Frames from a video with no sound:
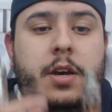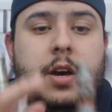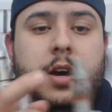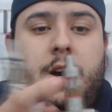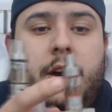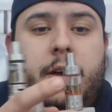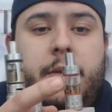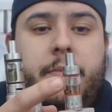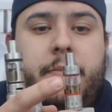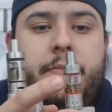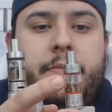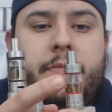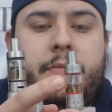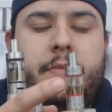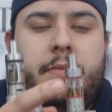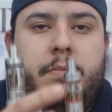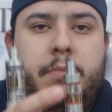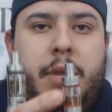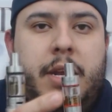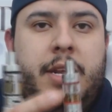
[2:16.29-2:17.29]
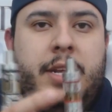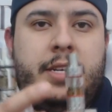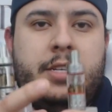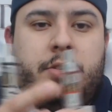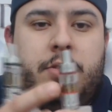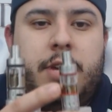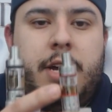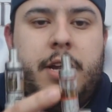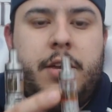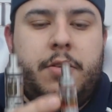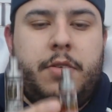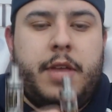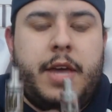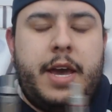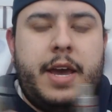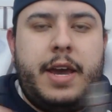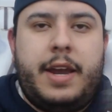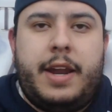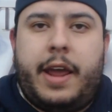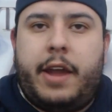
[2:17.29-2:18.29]
Minis do not do
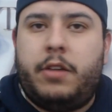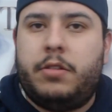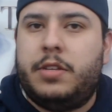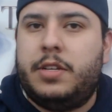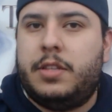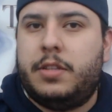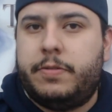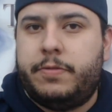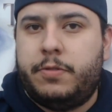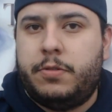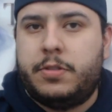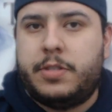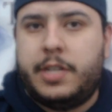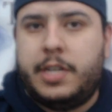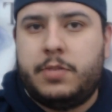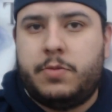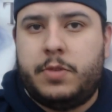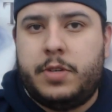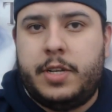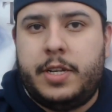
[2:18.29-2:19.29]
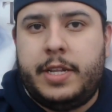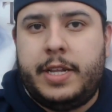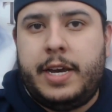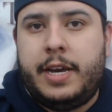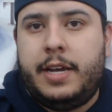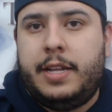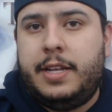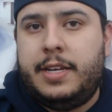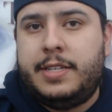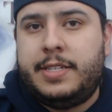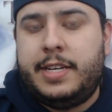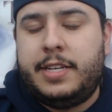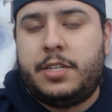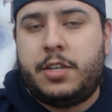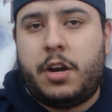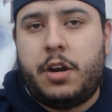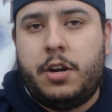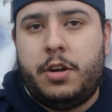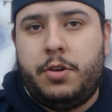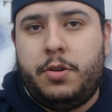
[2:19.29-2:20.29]
that, and I don't think the full-size one did that unless they
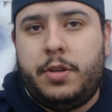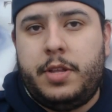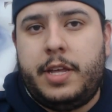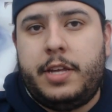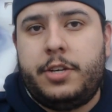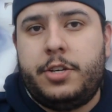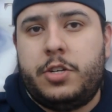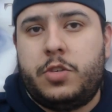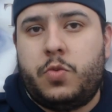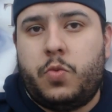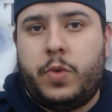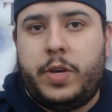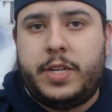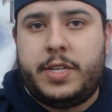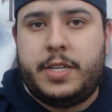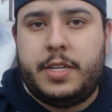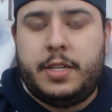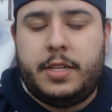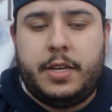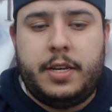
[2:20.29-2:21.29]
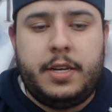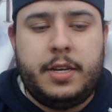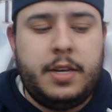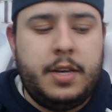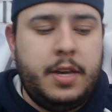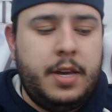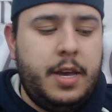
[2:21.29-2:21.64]
started doing that just recently.